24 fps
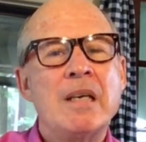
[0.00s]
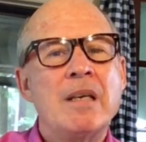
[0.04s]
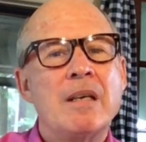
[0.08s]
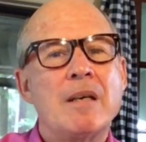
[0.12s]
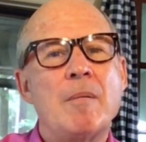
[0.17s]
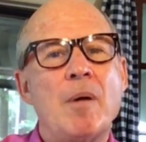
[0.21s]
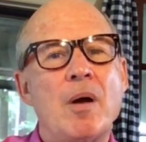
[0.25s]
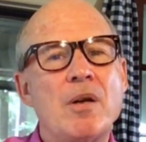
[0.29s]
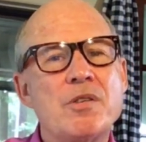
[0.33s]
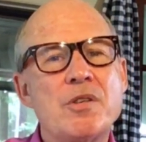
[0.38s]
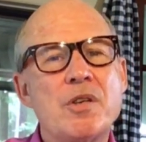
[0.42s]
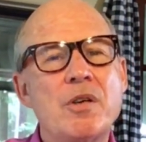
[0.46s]

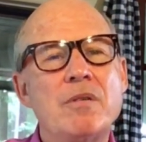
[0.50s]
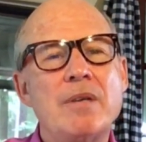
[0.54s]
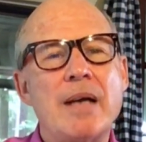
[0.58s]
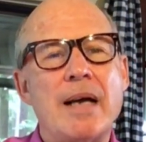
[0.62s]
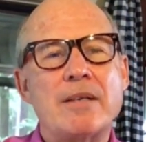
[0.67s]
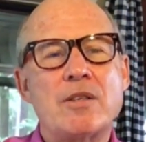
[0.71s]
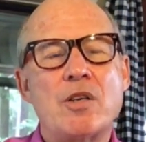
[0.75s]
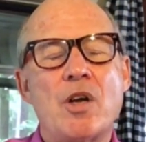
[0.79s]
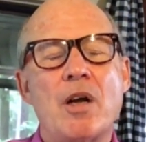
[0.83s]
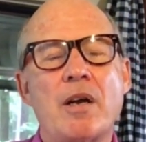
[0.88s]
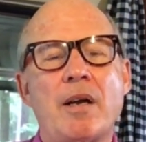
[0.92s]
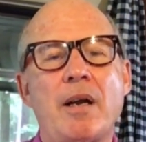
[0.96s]
I'm also
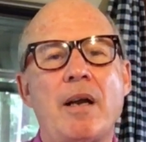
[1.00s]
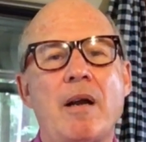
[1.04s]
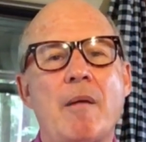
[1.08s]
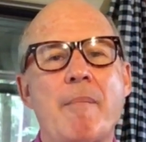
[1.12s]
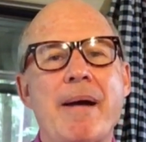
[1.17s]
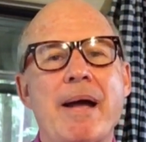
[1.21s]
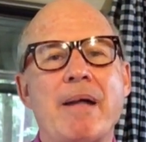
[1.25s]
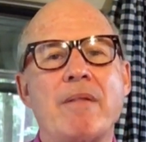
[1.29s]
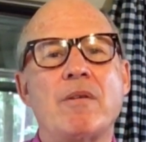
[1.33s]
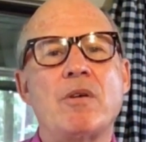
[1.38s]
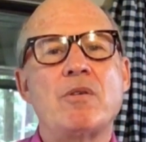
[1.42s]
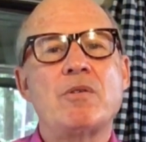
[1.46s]
not talking
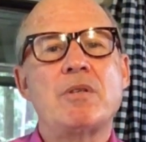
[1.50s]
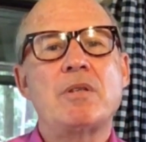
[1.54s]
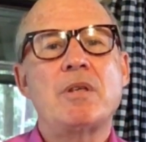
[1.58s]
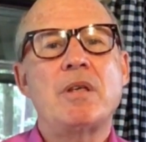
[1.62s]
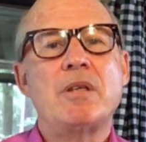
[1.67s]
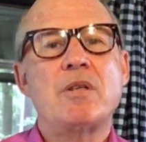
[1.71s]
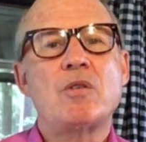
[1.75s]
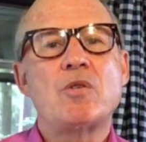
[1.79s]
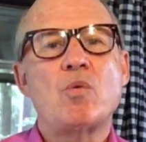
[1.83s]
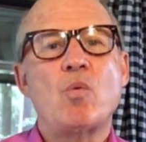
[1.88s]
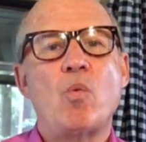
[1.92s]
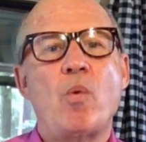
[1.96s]
about those
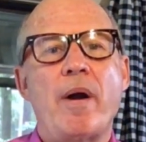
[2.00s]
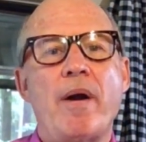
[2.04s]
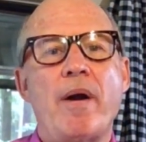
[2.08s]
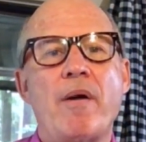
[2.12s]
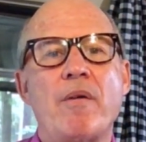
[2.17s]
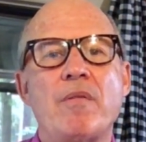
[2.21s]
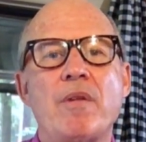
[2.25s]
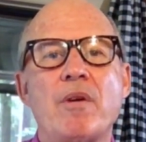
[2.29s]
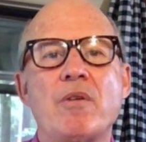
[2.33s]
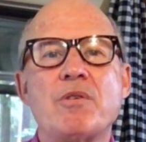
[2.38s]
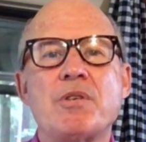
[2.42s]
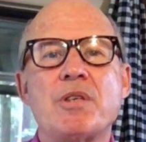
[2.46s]
things where
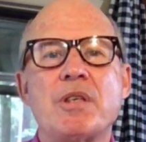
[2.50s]
there's